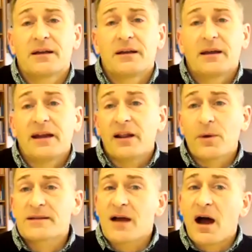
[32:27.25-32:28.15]
In other
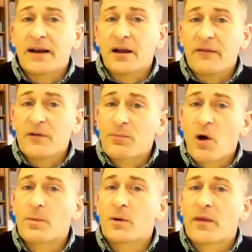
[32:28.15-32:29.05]
words, I don't have a
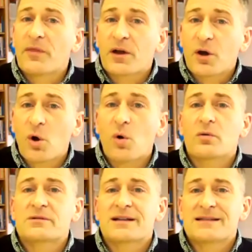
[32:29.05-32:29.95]
problem with the
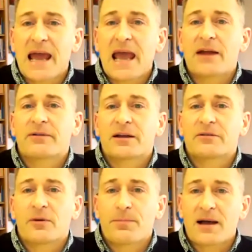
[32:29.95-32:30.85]
call to daring and
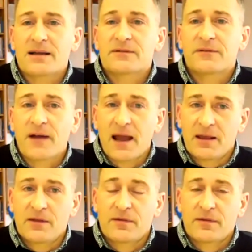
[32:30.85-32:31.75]
robust
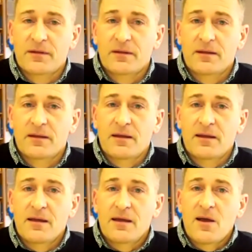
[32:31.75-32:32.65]
faith.
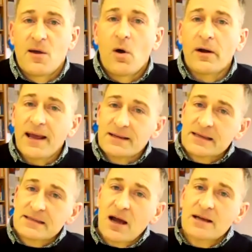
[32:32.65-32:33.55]
What
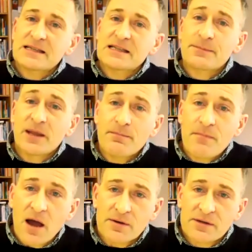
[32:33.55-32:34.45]
exercises me
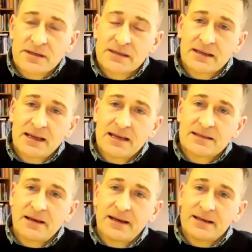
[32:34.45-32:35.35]
most is
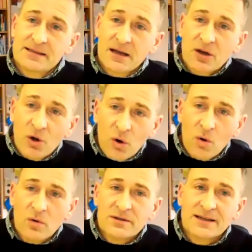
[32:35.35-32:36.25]
that it is a
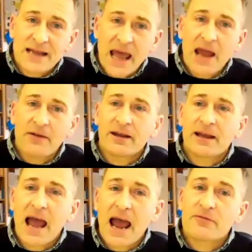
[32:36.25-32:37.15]
call to
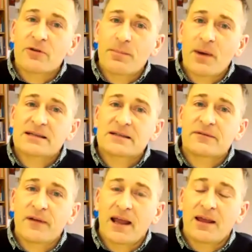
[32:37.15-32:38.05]
daring and robust
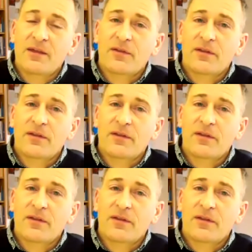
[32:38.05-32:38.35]
faith